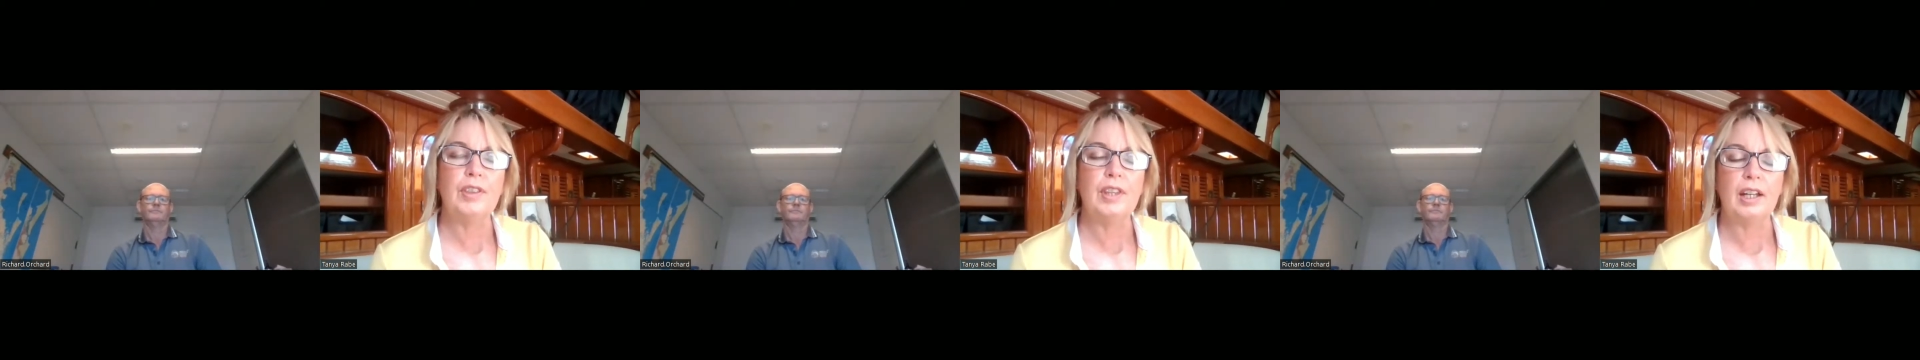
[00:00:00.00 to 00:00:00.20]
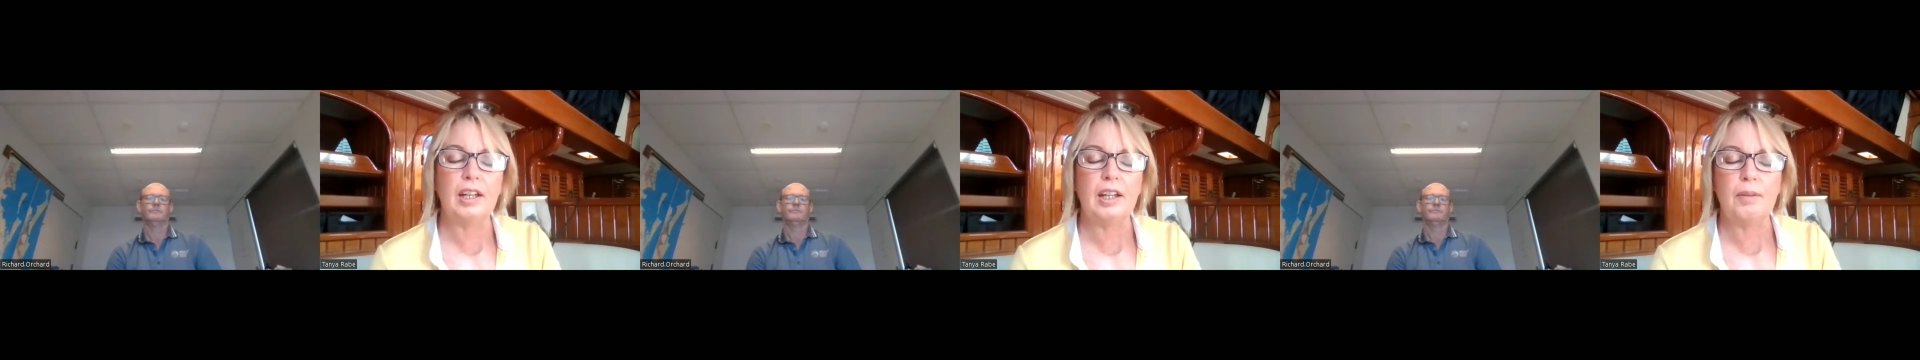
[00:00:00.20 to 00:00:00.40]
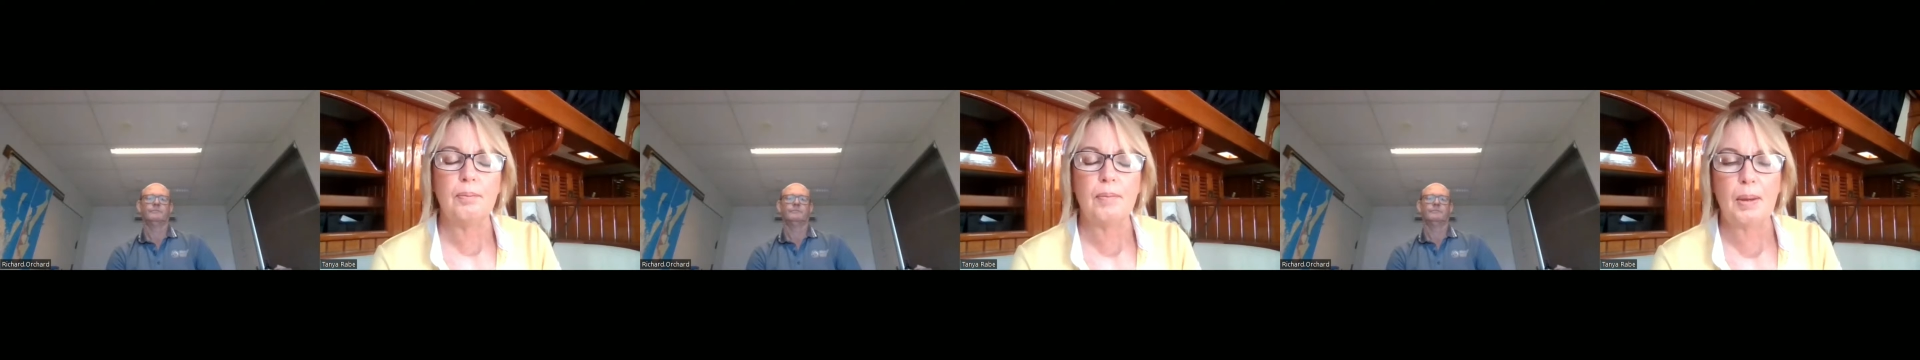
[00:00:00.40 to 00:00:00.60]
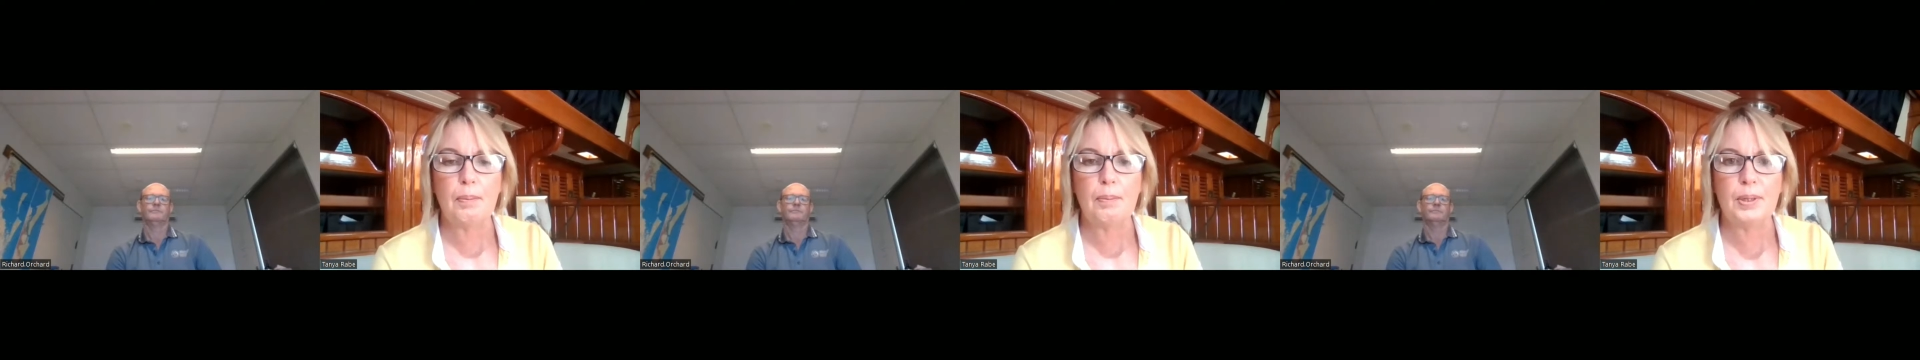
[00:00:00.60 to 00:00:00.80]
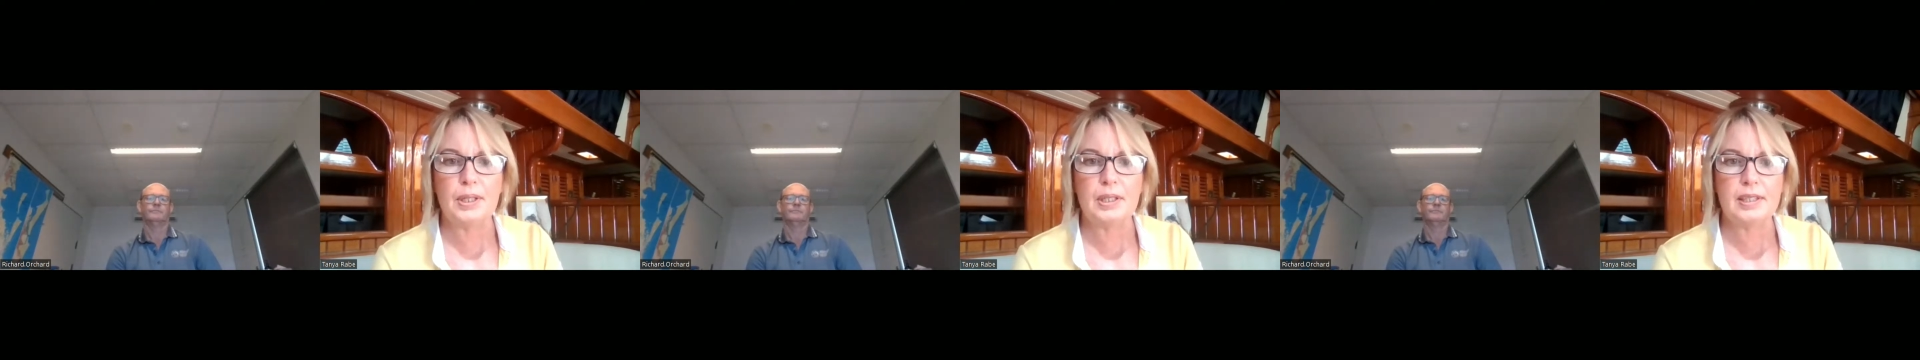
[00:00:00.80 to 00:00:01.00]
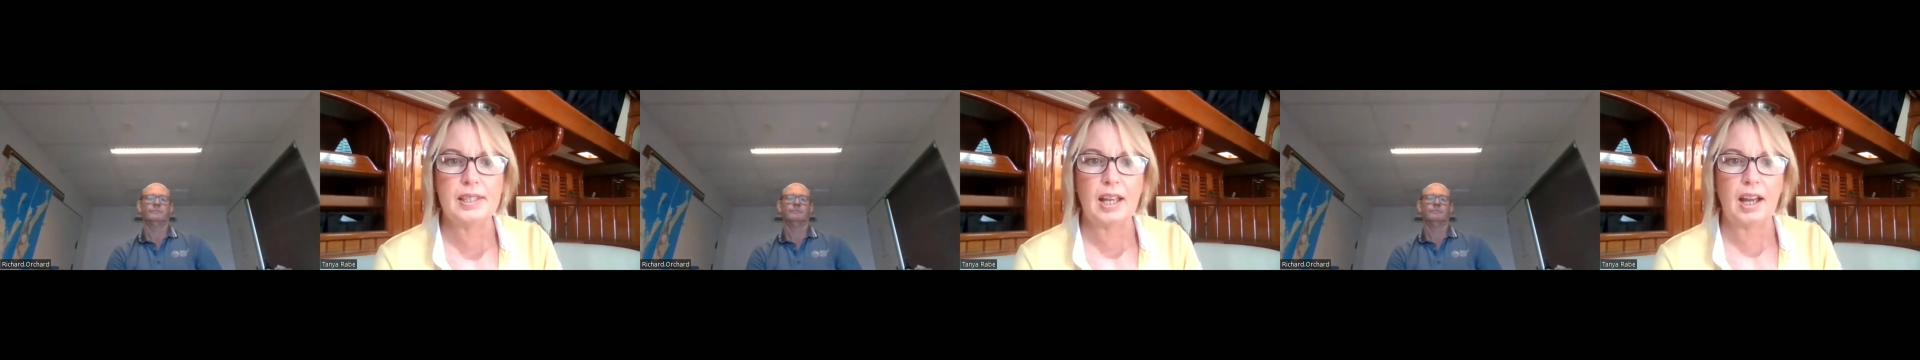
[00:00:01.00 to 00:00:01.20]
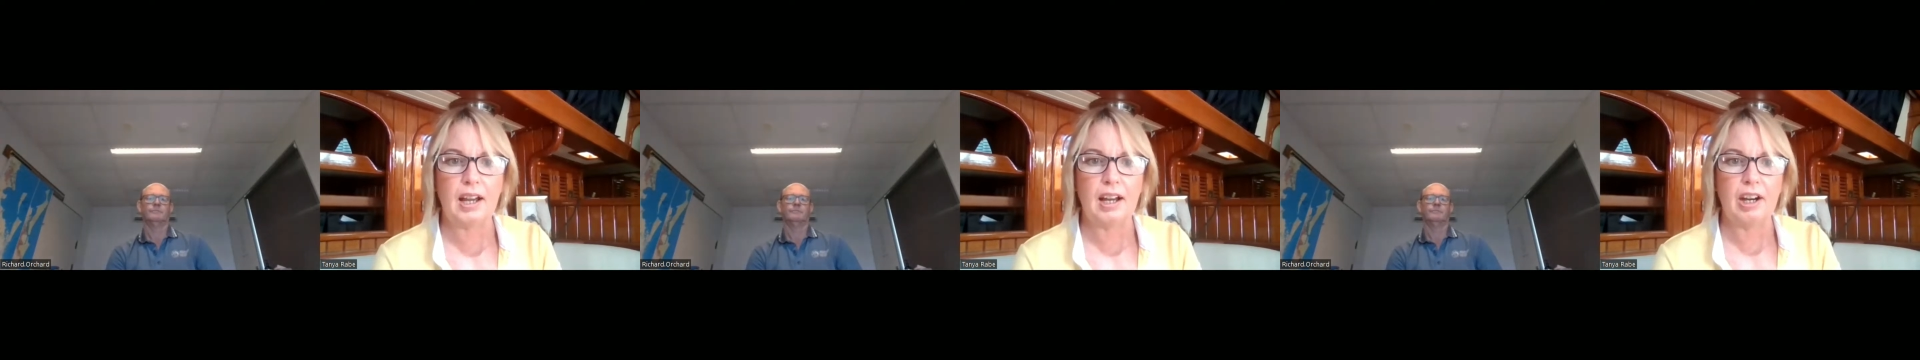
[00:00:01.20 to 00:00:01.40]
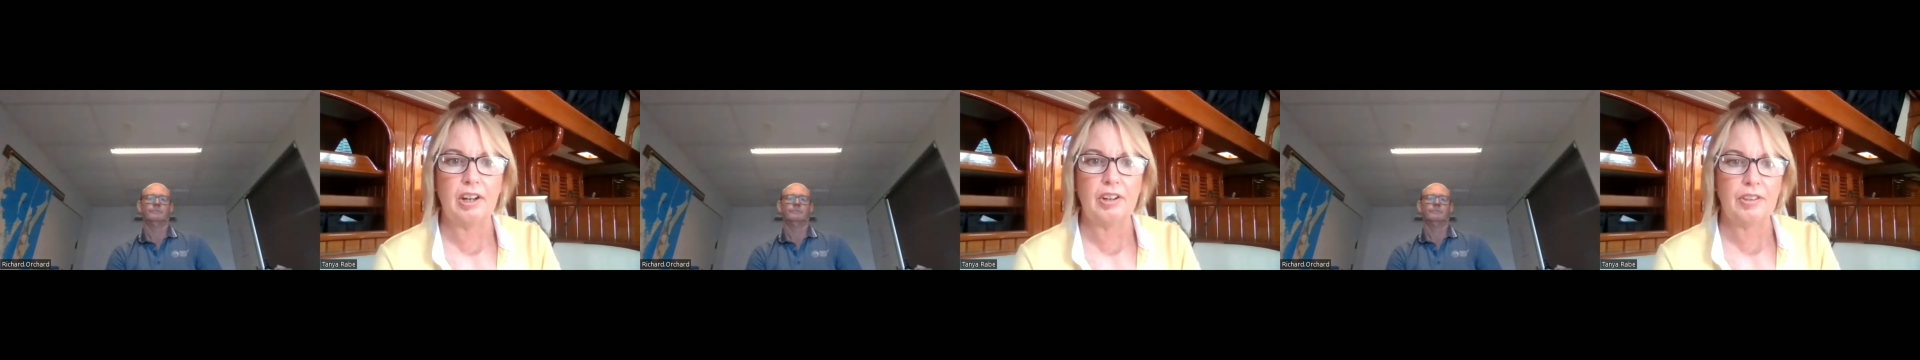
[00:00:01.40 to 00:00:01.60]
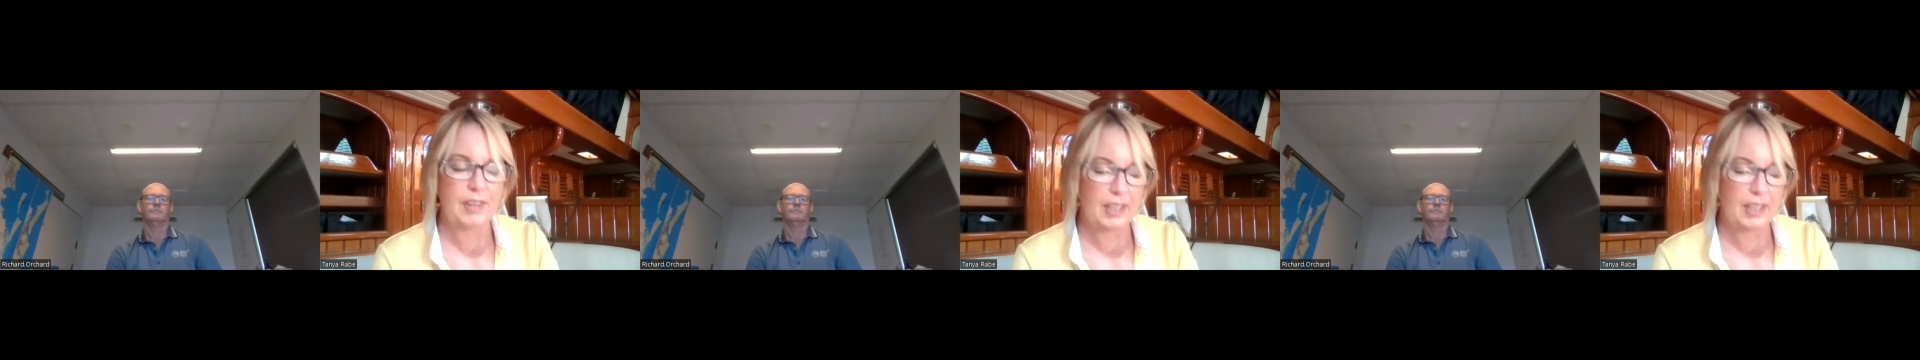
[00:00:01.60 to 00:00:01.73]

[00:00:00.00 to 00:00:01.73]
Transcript: the members are